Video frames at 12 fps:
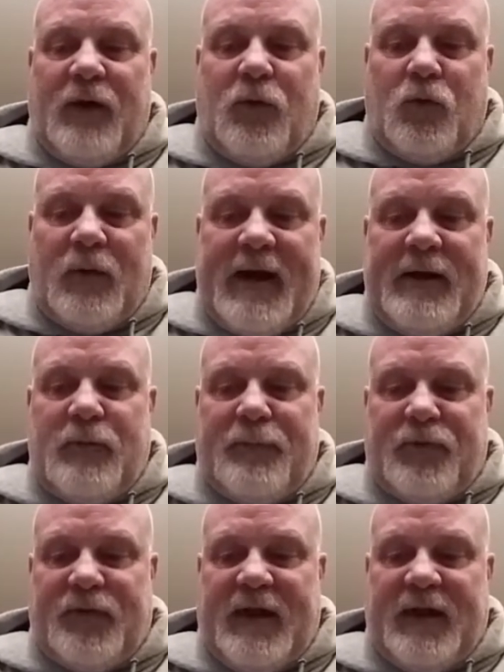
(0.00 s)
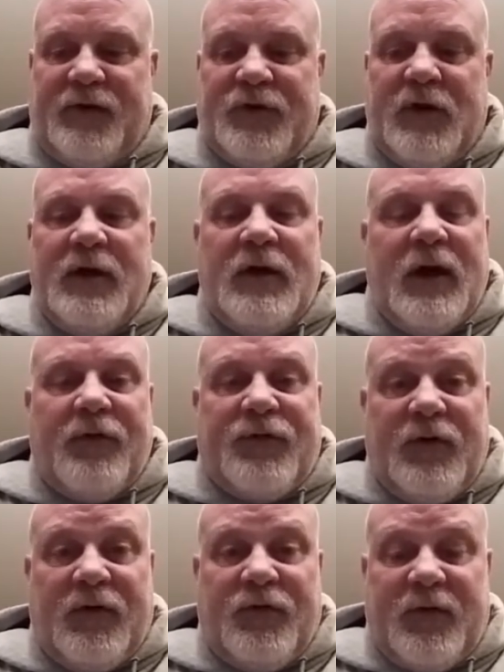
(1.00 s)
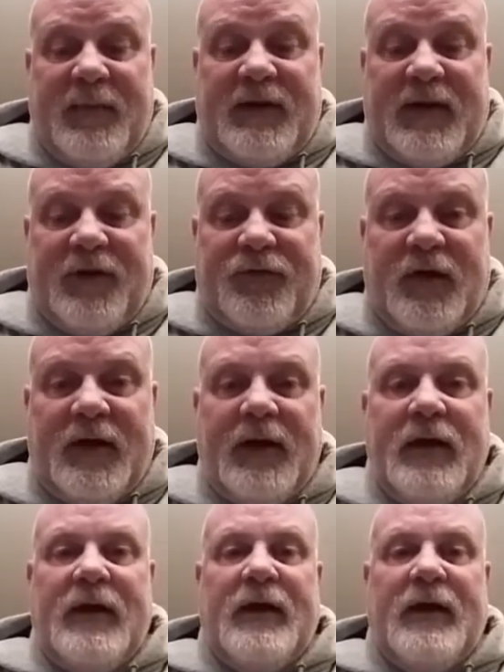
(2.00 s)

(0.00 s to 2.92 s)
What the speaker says: greater percentage of students to be tested,